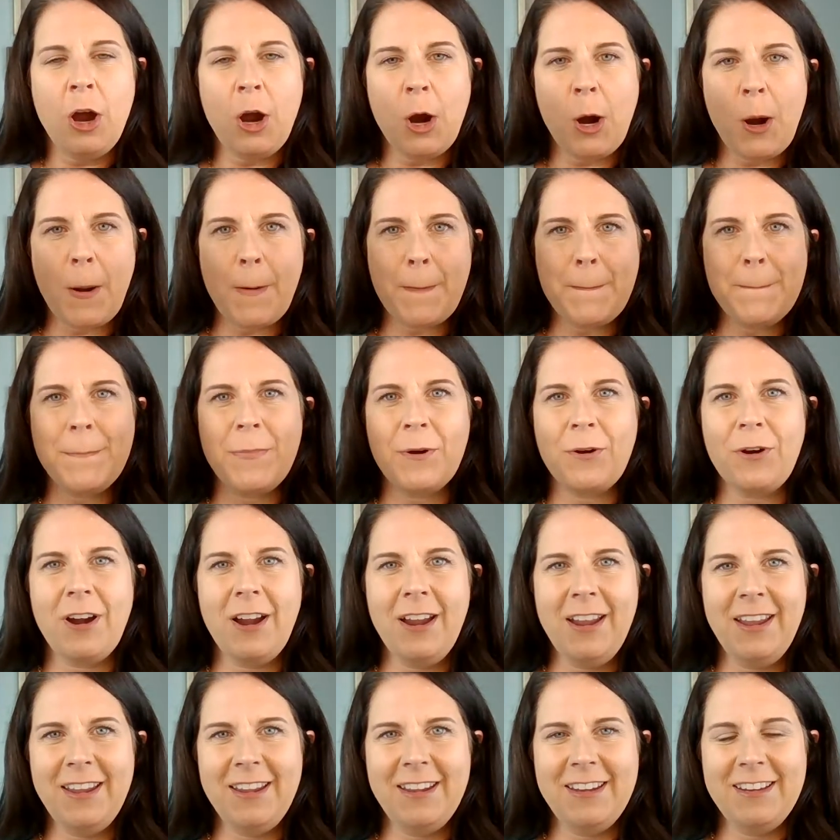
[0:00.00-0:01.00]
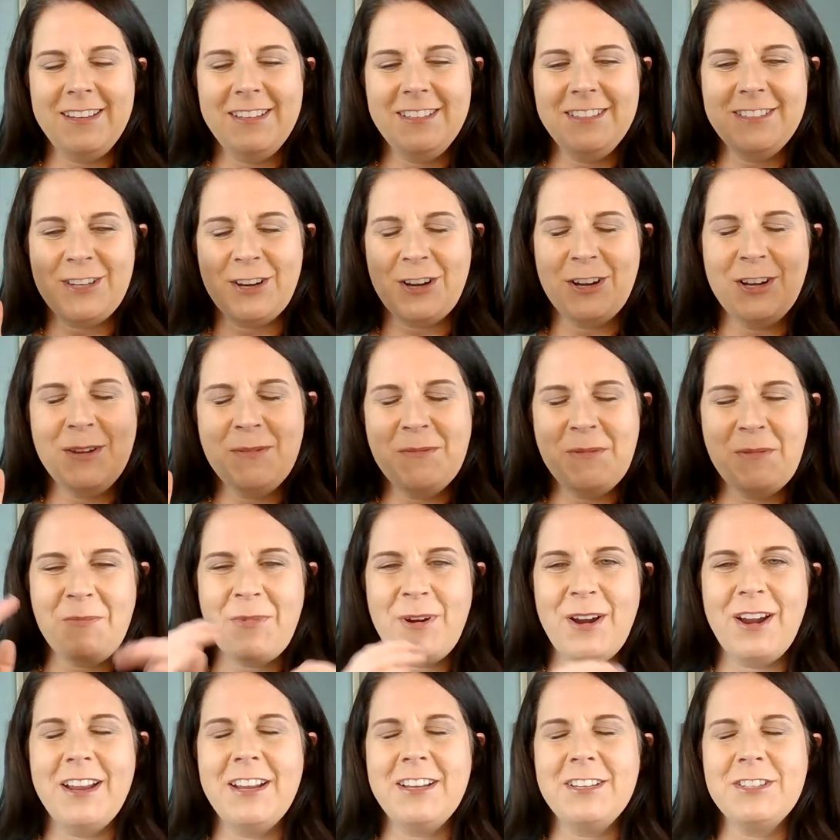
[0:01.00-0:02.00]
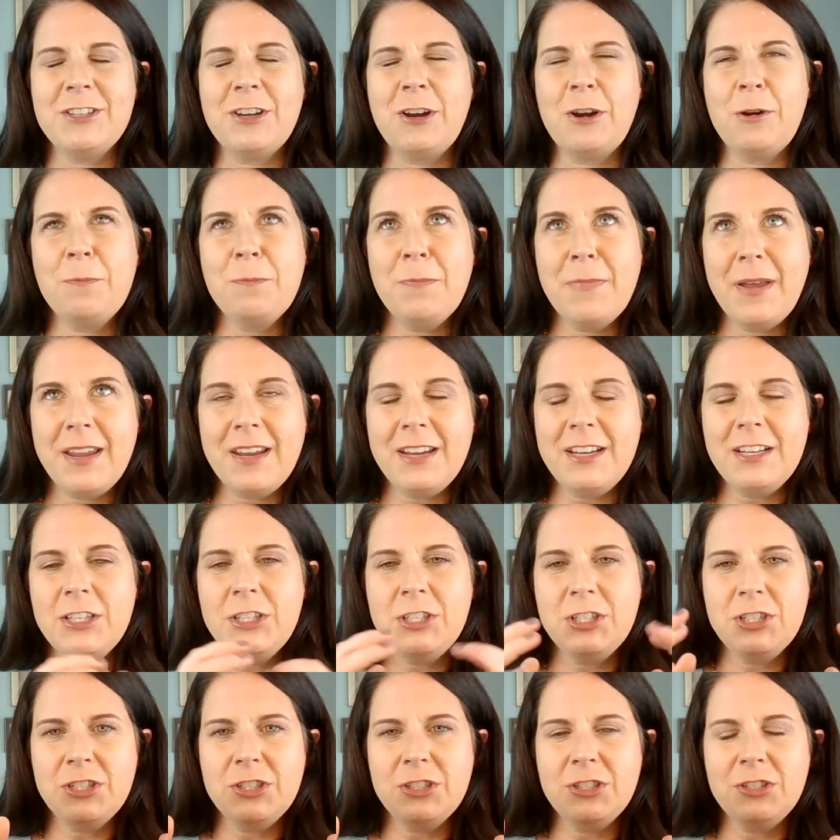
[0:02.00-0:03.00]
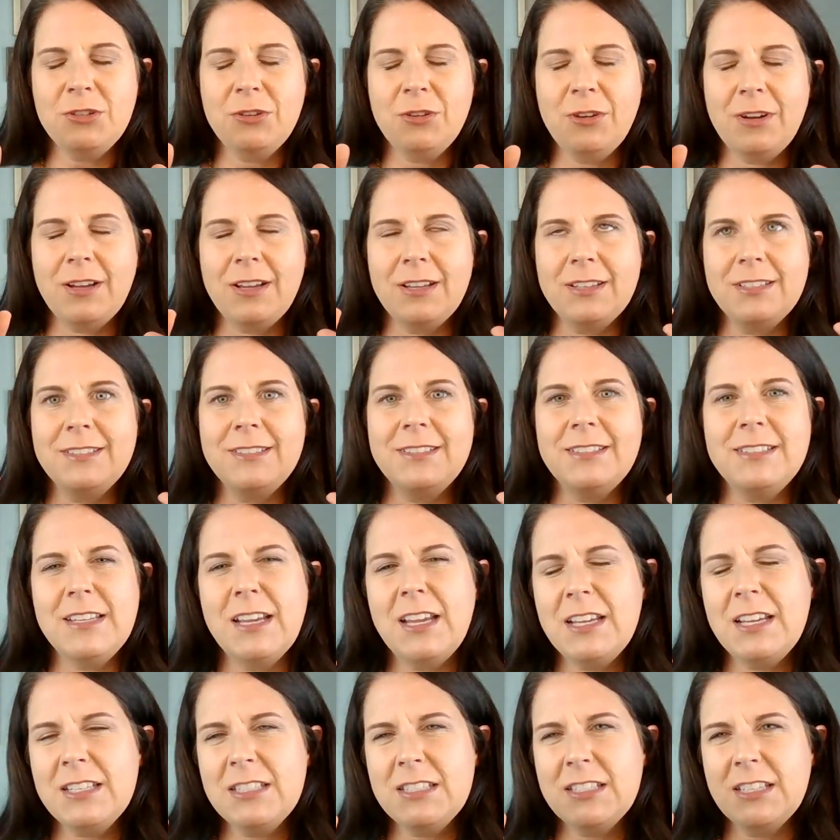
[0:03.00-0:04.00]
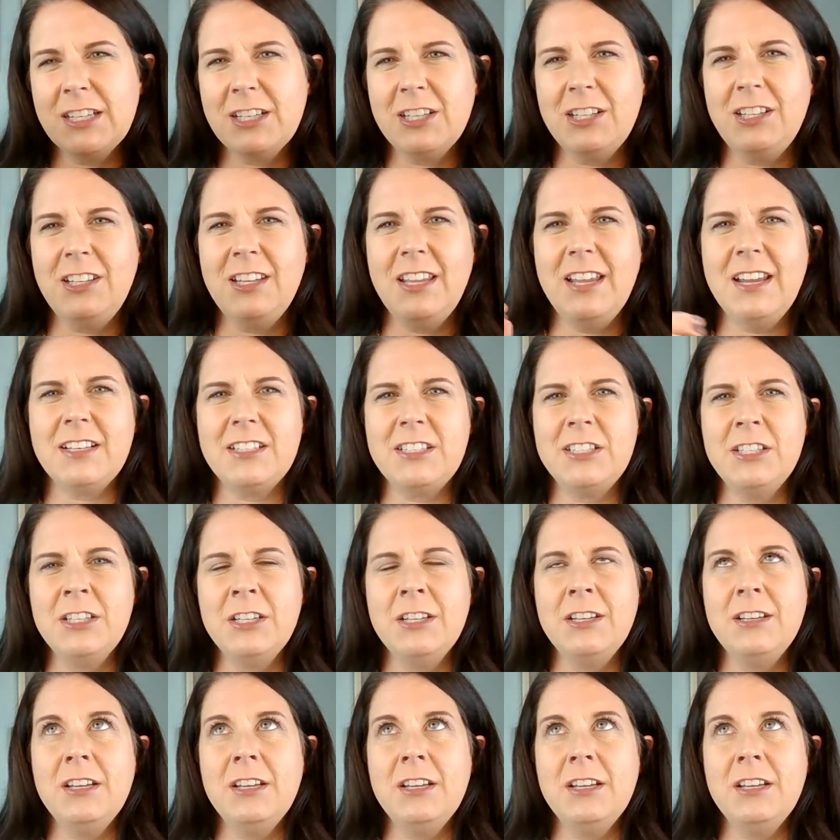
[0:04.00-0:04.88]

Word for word: Our brains, our human brains, are made to assess and collect